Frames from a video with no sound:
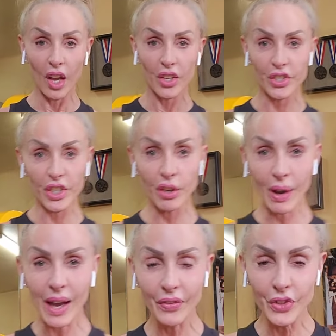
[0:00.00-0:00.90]
Do you
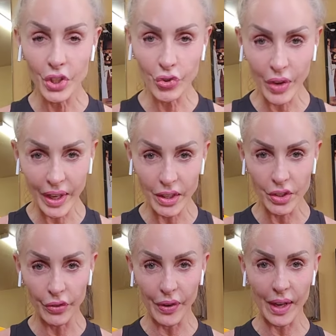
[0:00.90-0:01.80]
have to train to
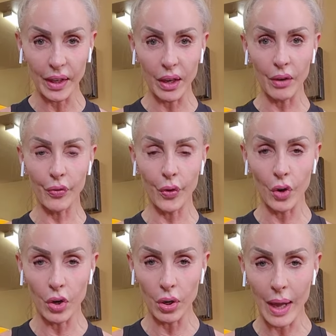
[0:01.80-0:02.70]
failure
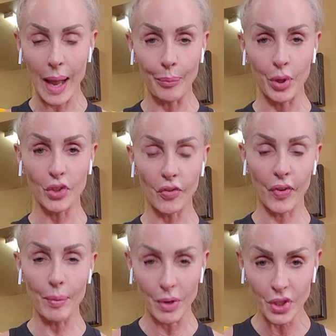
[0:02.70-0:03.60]
for
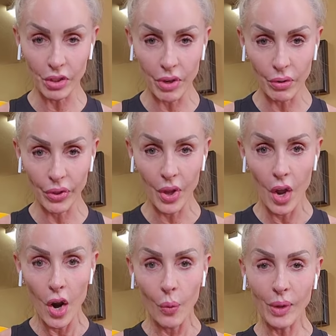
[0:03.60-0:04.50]
hypertrophy muscle growth?
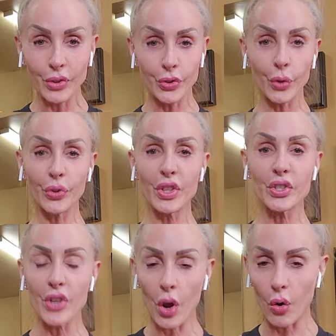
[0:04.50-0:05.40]
Well, the truth is
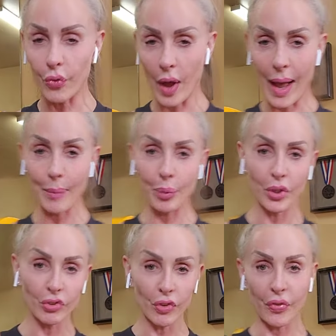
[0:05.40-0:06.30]
no. For
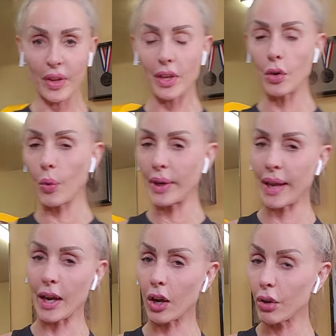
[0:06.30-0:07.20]
hypertrophy, you want to
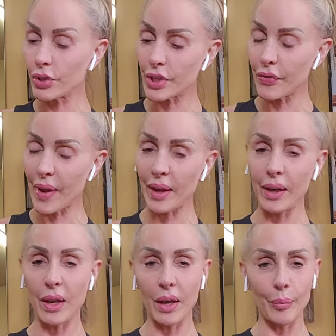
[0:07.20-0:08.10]
get close to
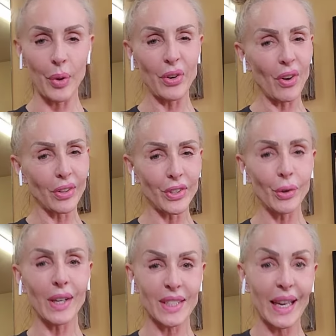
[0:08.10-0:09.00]
failure, but not you don't
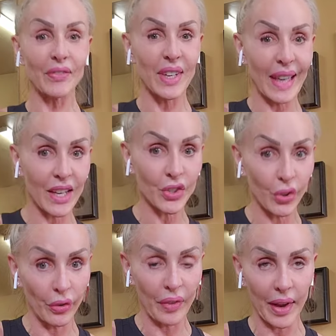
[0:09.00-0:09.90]
actually have to get to
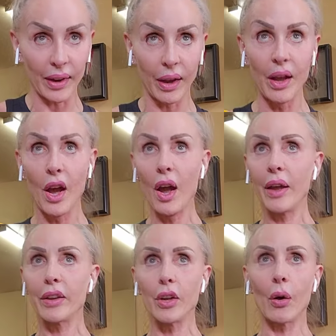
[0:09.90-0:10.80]
failure.
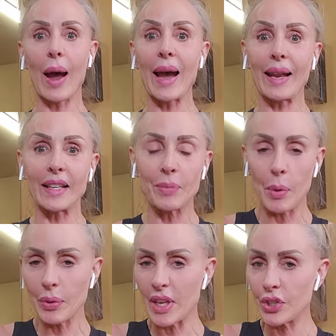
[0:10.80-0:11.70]
You know, I like to be
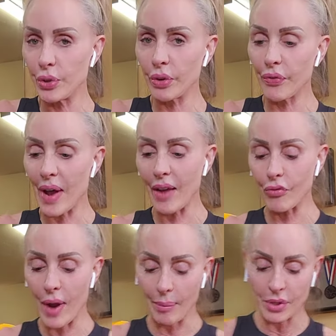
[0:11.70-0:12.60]
within two to five
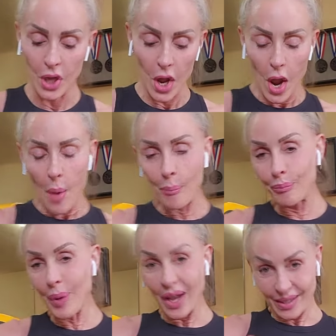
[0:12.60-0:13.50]
reps.
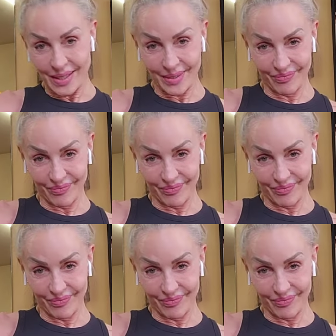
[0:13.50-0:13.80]
But